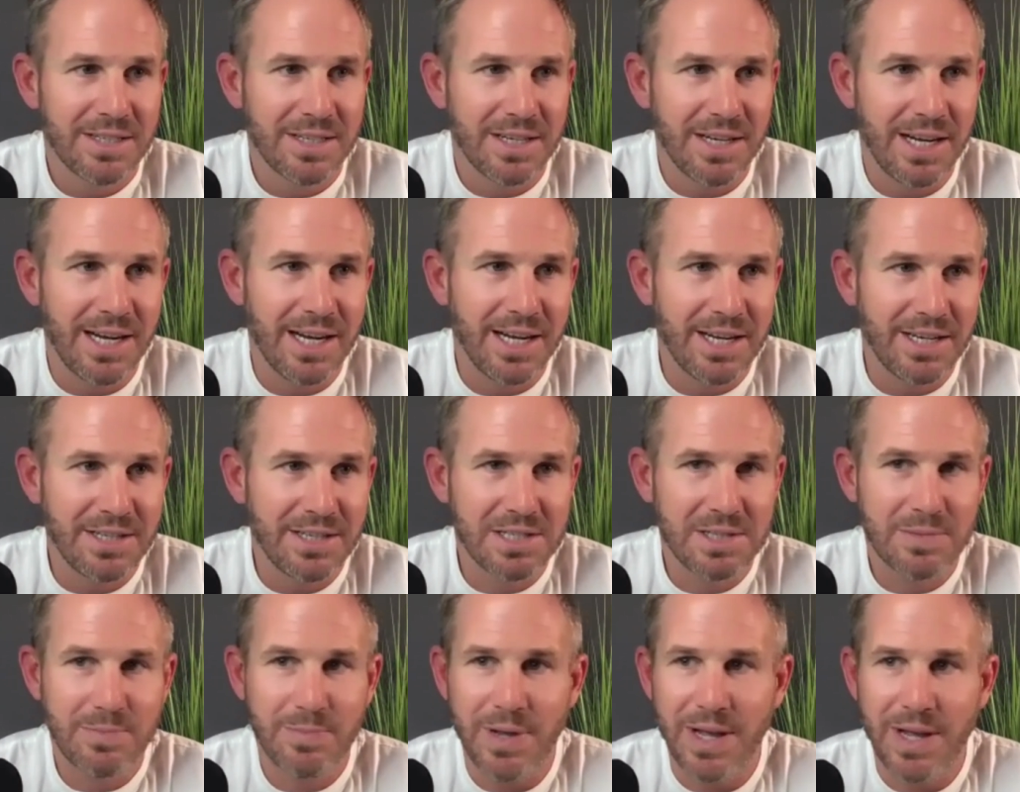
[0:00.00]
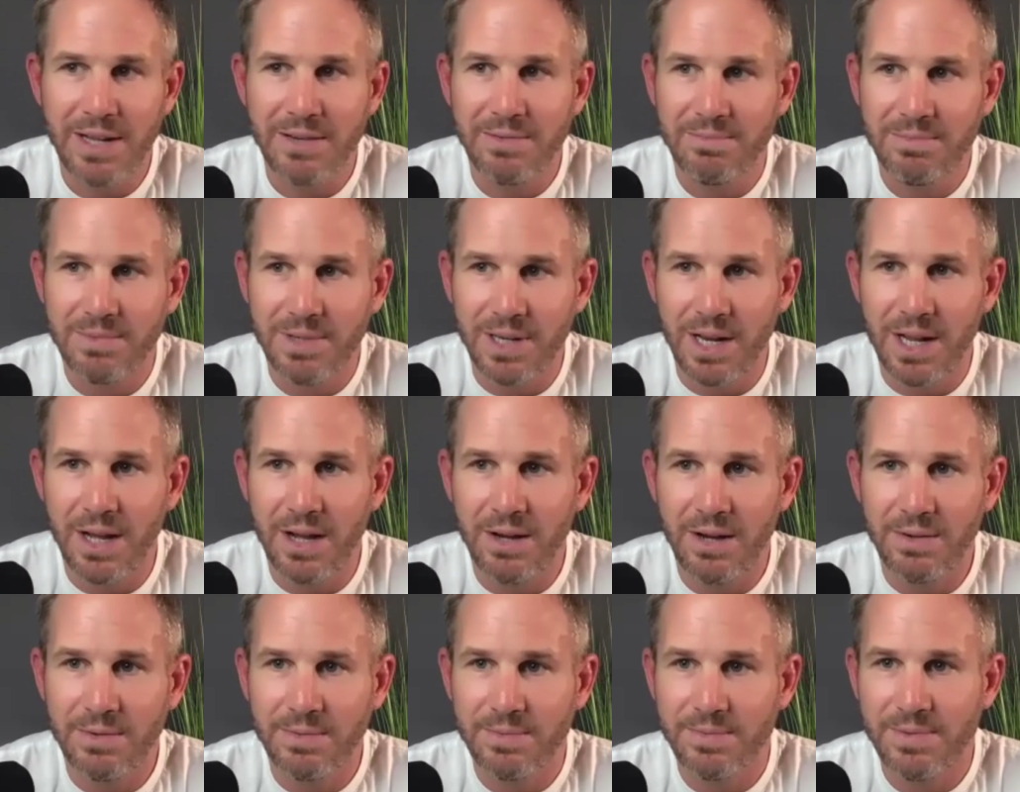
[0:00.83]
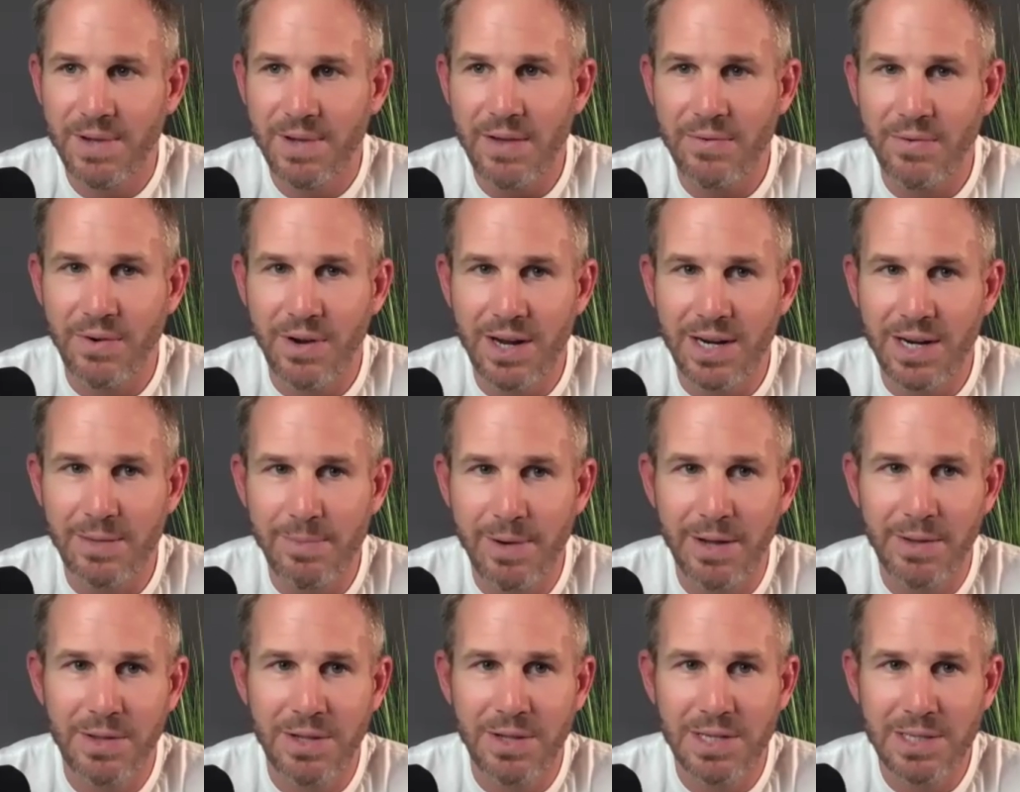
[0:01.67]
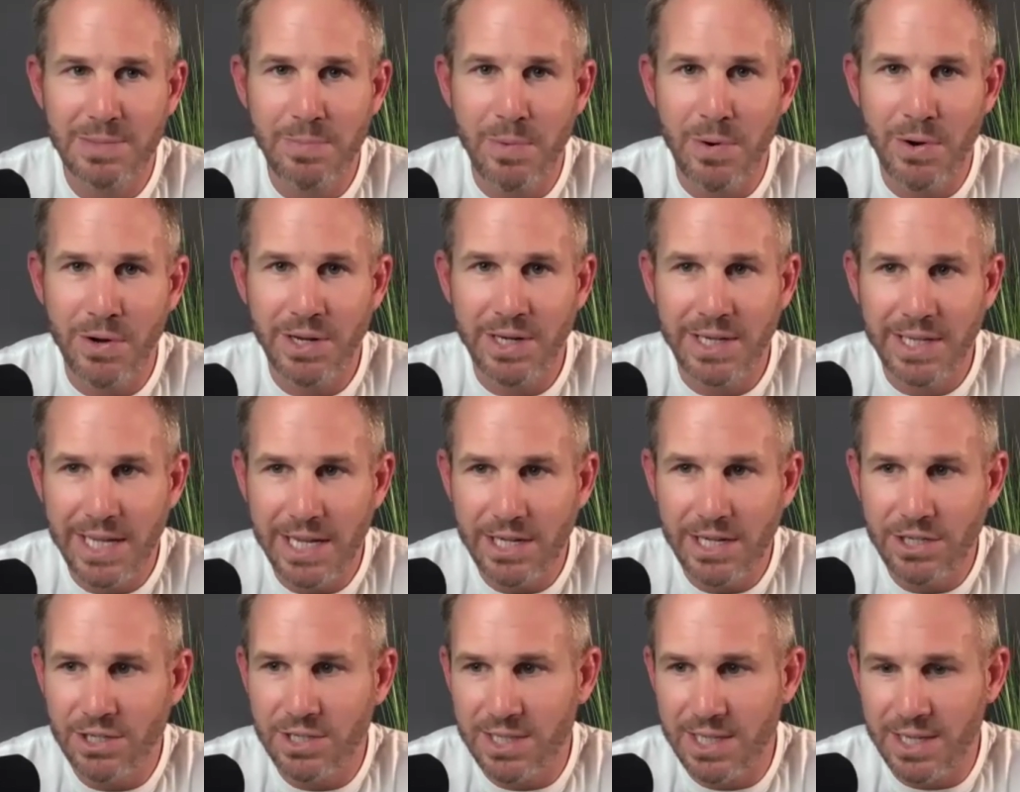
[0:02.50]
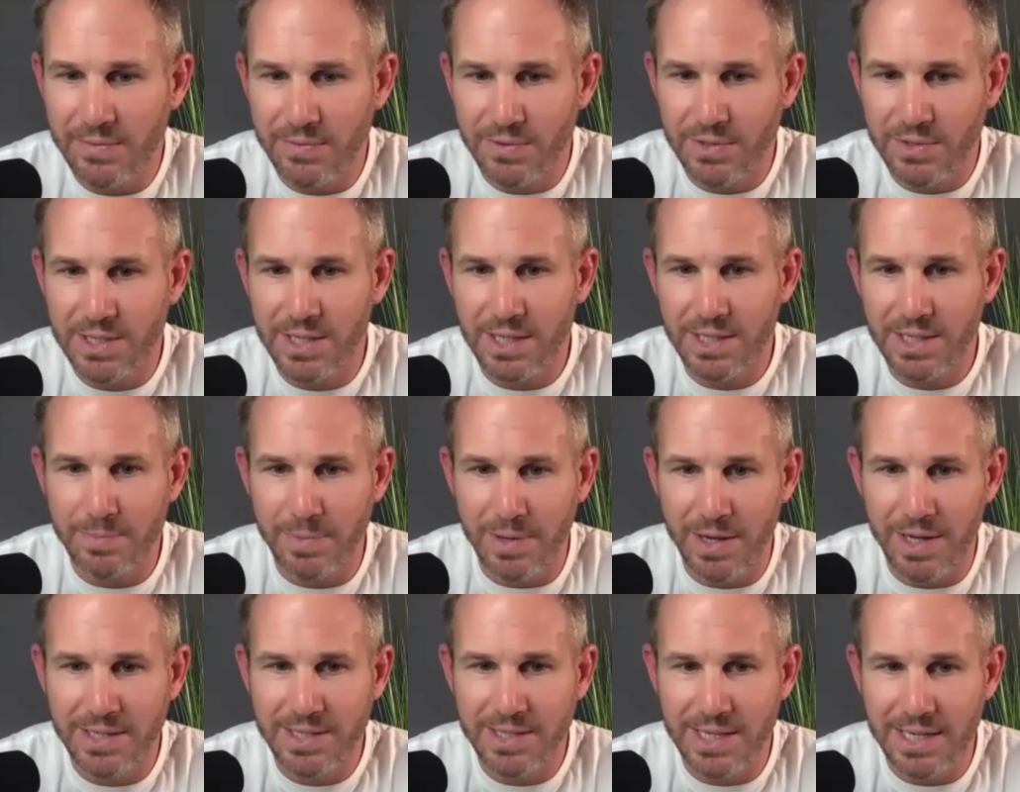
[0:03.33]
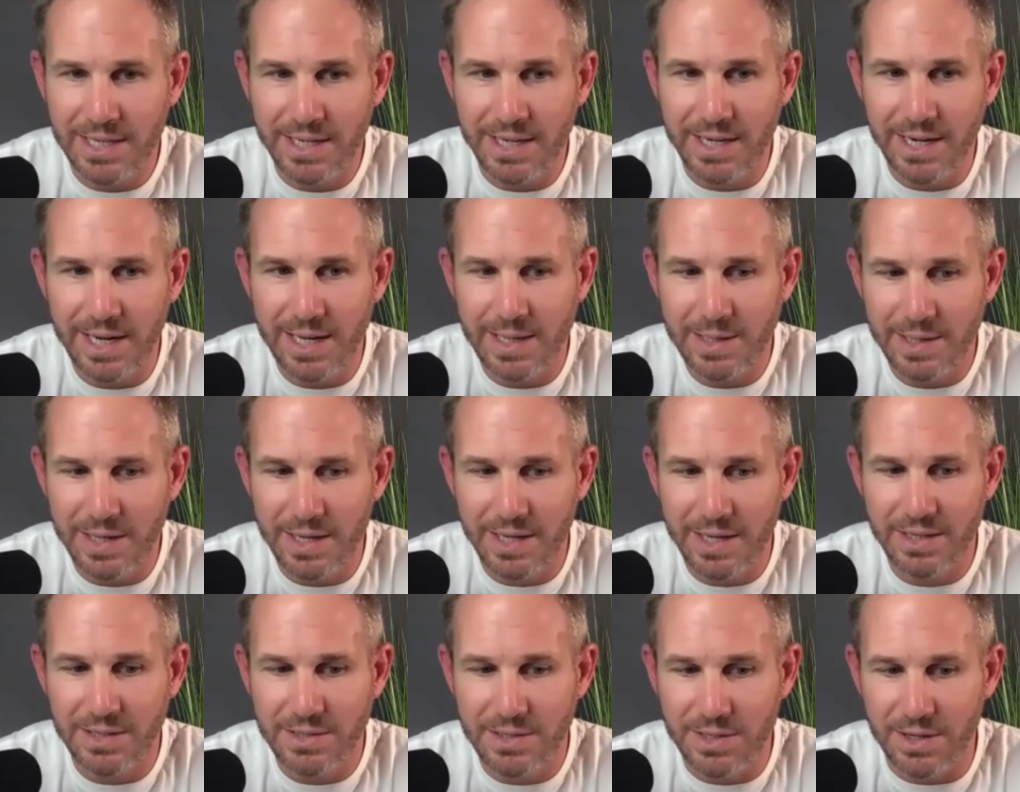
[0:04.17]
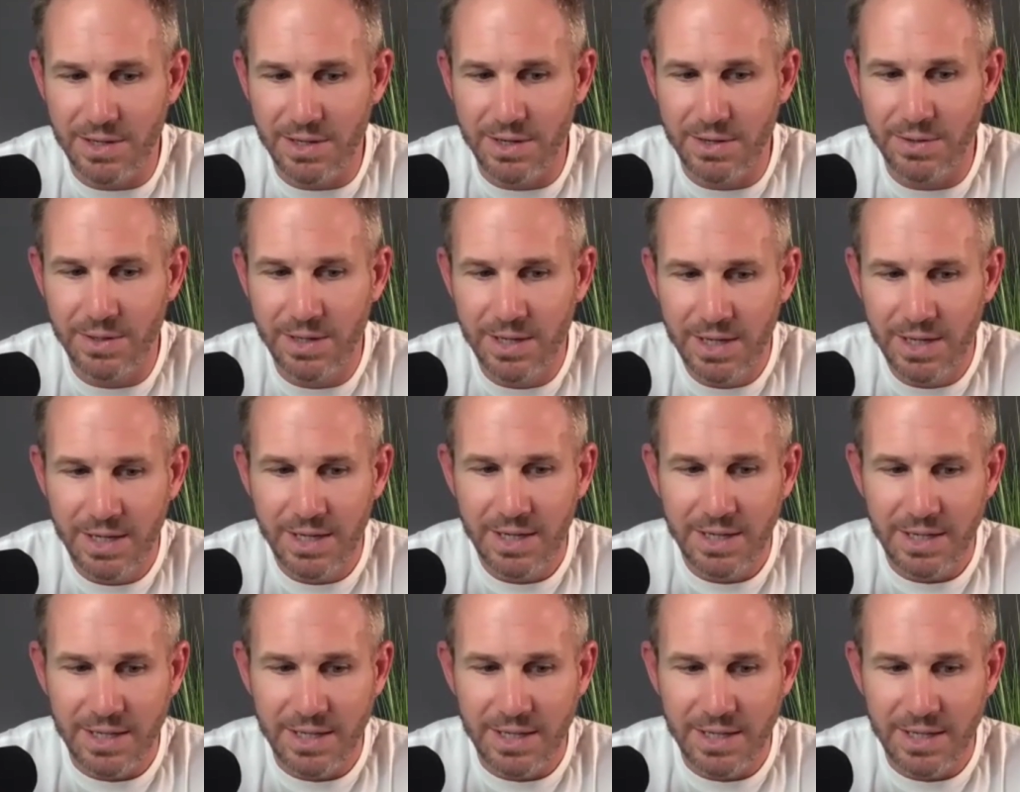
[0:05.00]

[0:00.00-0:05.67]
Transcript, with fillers: I just spent, you know, five grand a month in this marketing agency for six months. I didn't get anything. So mm-hmm.